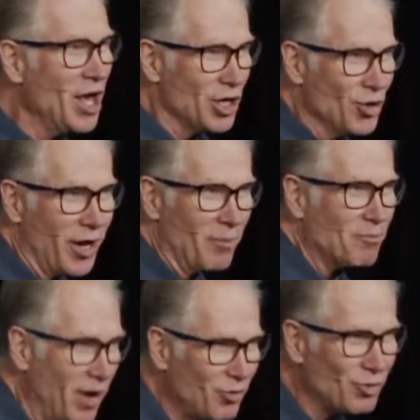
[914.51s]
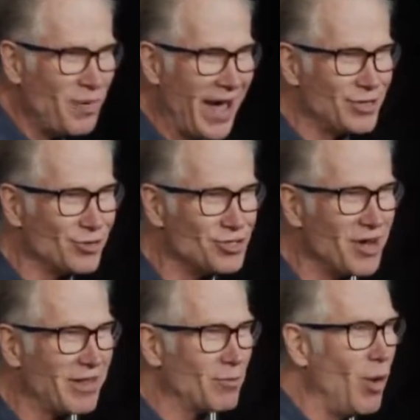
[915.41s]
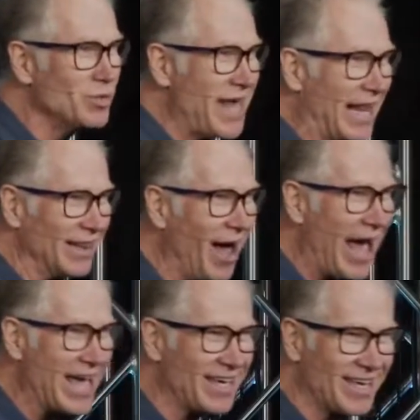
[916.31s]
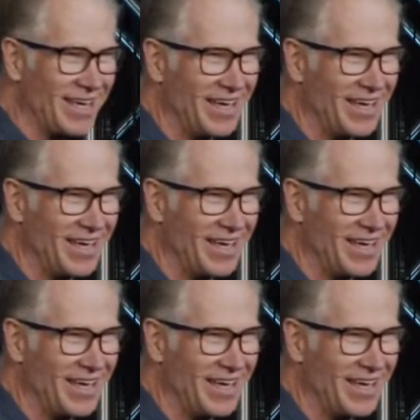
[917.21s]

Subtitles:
You got to bunk with Pastor Jeff. Like, what was that like?